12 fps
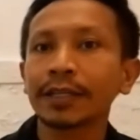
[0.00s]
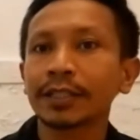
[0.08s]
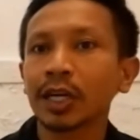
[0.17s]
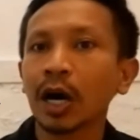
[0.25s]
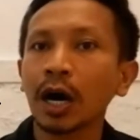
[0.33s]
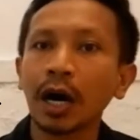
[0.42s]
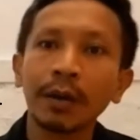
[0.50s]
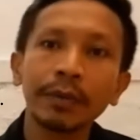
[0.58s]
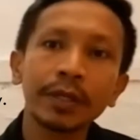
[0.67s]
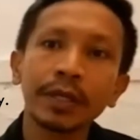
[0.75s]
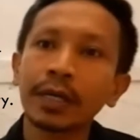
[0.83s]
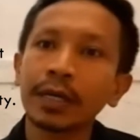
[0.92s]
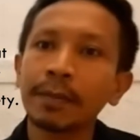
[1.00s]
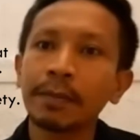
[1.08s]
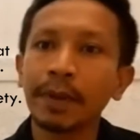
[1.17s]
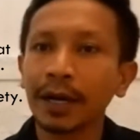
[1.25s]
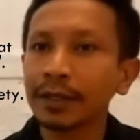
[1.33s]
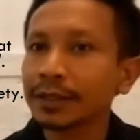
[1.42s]
and carbon are
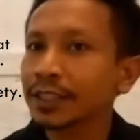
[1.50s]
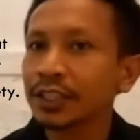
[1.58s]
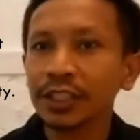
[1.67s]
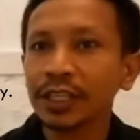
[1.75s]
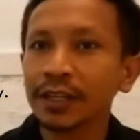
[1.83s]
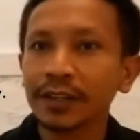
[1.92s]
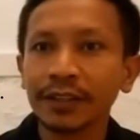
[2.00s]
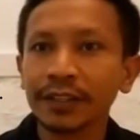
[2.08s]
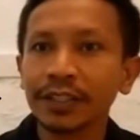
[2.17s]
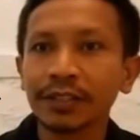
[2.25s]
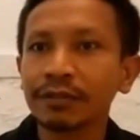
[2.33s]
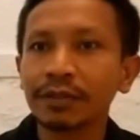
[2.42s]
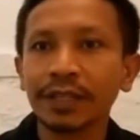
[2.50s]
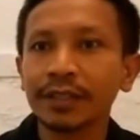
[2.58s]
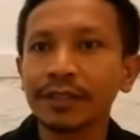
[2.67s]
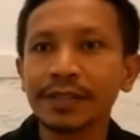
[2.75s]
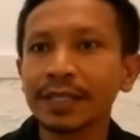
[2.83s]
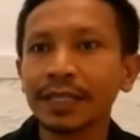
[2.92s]
melted together to create a
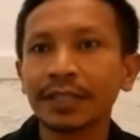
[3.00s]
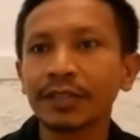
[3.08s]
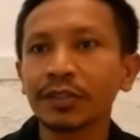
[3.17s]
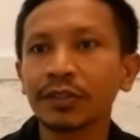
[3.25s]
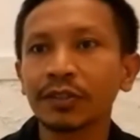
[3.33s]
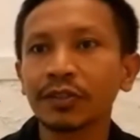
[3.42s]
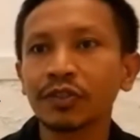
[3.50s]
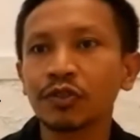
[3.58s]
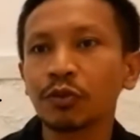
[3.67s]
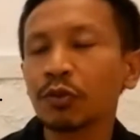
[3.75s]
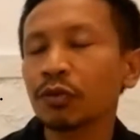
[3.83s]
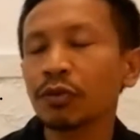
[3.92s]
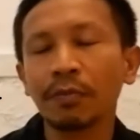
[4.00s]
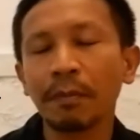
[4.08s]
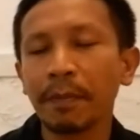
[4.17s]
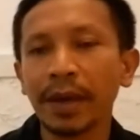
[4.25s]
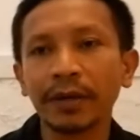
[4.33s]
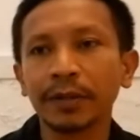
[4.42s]
single stronger
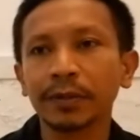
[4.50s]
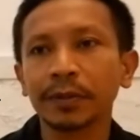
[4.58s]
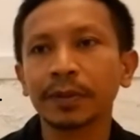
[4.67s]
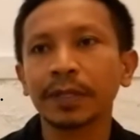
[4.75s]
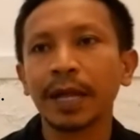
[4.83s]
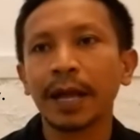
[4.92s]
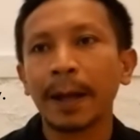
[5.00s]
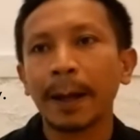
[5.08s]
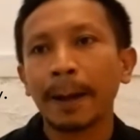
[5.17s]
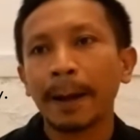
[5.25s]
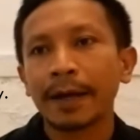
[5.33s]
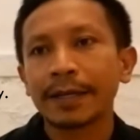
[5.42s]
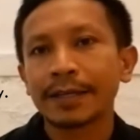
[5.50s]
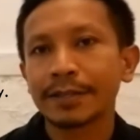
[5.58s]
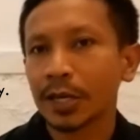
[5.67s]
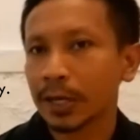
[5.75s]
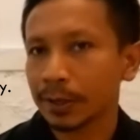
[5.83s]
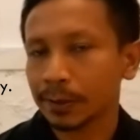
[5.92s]
metal,
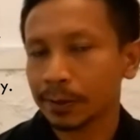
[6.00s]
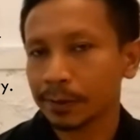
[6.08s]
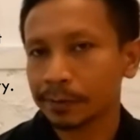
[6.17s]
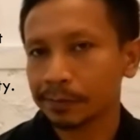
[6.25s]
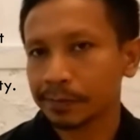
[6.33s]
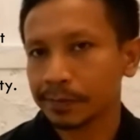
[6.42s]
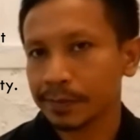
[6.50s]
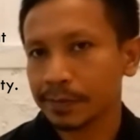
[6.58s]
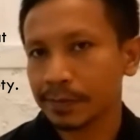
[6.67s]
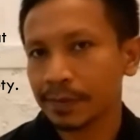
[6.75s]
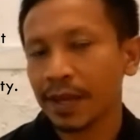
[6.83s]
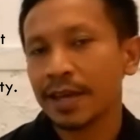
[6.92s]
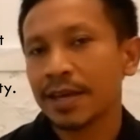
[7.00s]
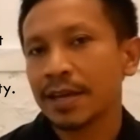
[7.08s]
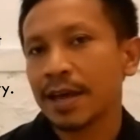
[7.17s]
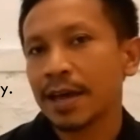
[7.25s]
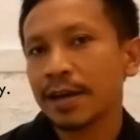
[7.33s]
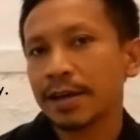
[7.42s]
steel.
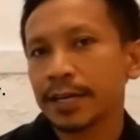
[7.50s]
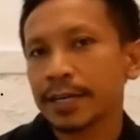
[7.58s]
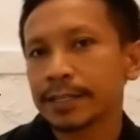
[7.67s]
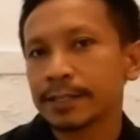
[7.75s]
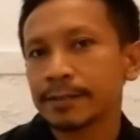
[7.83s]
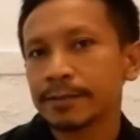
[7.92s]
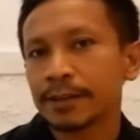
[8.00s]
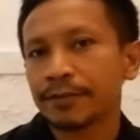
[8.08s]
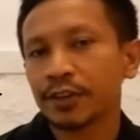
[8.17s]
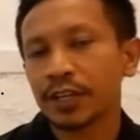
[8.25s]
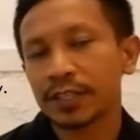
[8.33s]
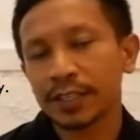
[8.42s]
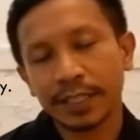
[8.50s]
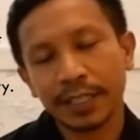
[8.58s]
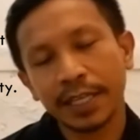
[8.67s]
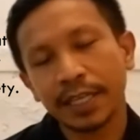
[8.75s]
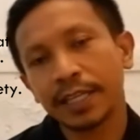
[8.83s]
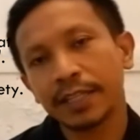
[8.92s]
And if you can
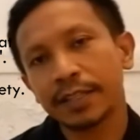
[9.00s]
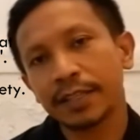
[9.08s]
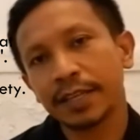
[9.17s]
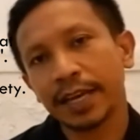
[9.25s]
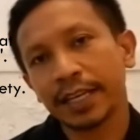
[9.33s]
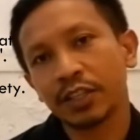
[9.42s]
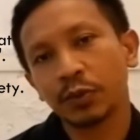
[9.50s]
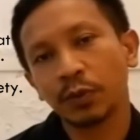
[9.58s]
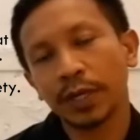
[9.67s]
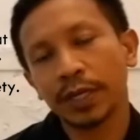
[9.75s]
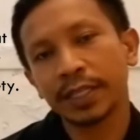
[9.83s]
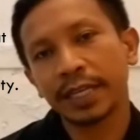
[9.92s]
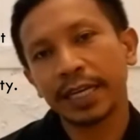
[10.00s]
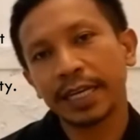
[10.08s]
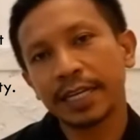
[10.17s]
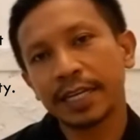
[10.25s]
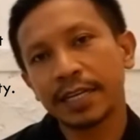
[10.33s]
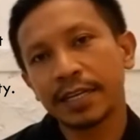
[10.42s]
see the next one,
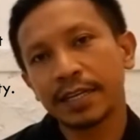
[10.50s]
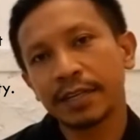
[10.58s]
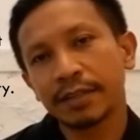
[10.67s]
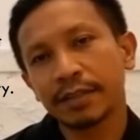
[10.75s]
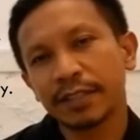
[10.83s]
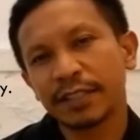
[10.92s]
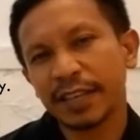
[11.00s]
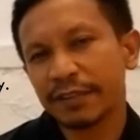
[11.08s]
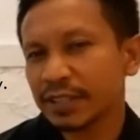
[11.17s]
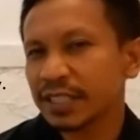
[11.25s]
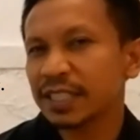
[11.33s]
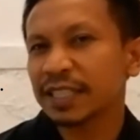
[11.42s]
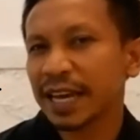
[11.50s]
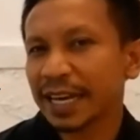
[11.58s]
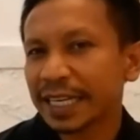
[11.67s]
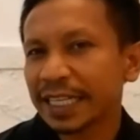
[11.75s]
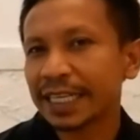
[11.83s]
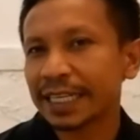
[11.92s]
in
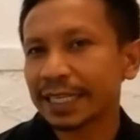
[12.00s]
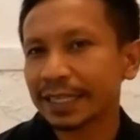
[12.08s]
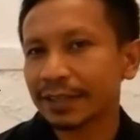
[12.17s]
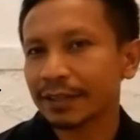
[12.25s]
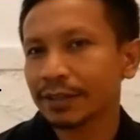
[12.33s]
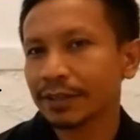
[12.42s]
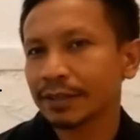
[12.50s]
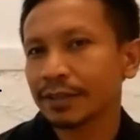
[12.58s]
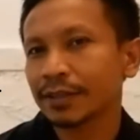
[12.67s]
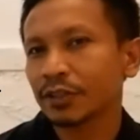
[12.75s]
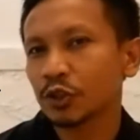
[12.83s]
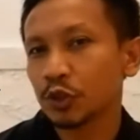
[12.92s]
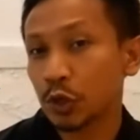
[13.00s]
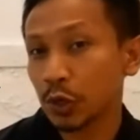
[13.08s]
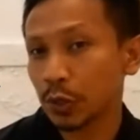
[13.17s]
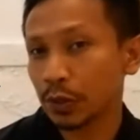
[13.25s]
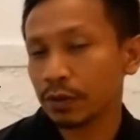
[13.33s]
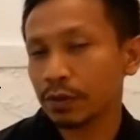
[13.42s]

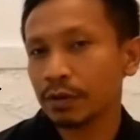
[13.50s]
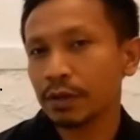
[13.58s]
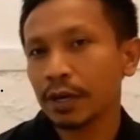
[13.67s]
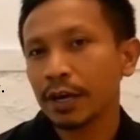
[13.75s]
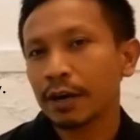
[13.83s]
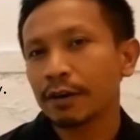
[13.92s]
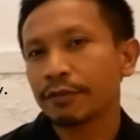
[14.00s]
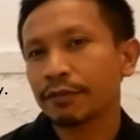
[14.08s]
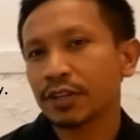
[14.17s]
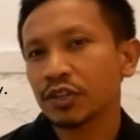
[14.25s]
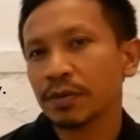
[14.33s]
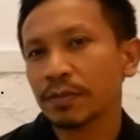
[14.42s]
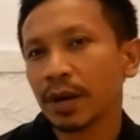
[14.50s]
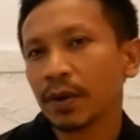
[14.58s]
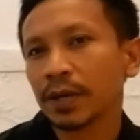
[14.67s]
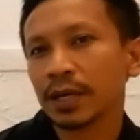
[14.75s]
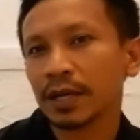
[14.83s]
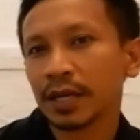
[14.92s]
1792,
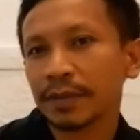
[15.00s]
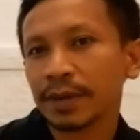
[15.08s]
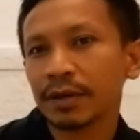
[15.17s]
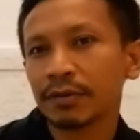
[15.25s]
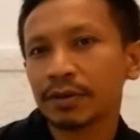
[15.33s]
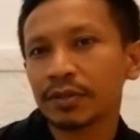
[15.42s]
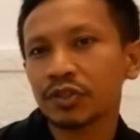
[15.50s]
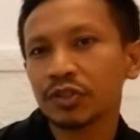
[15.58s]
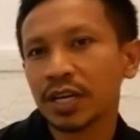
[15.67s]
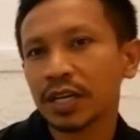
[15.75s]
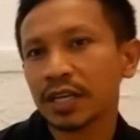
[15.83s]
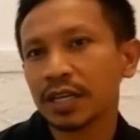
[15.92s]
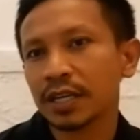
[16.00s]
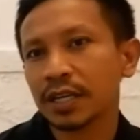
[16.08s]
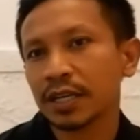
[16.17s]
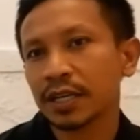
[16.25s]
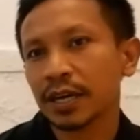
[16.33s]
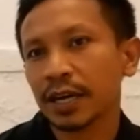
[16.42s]
French-American immigrant
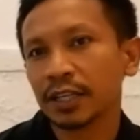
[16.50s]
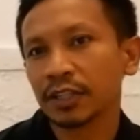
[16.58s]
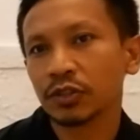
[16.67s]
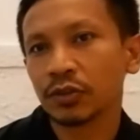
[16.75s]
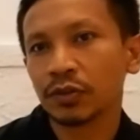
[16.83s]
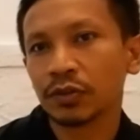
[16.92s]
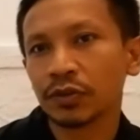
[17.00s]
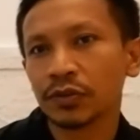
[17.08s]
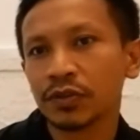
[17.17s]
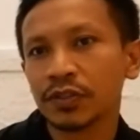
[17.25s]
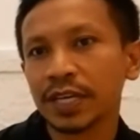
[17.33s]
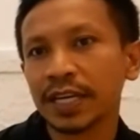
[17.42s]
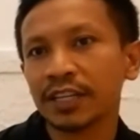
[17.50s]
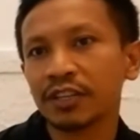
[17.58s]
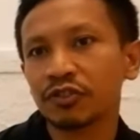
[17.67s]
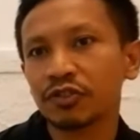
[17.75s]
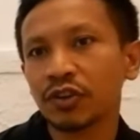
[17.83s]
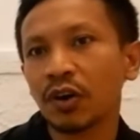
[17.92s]
J. Hector
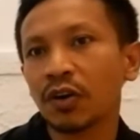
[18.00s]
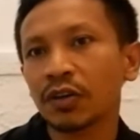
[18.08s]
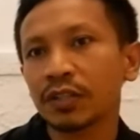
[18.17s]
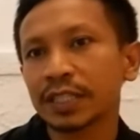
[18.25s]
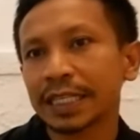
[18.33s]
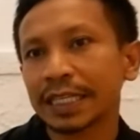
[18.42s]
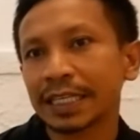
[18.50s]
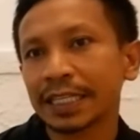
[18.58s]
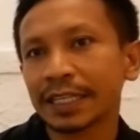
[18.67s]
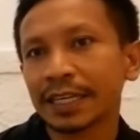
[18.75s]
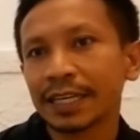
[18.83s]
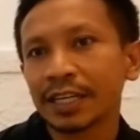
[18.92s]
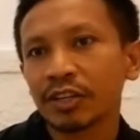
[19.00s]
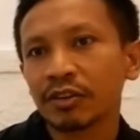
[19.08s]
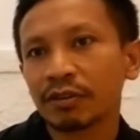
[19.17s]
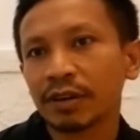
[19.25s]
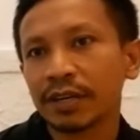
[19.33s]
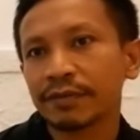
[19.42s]
St. John de
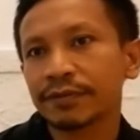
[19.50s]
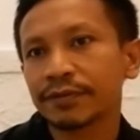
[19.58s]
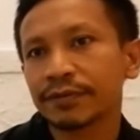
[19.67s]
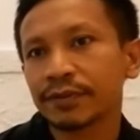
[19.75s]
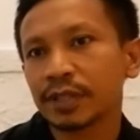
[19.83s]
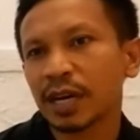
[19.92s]
Crèvecoeur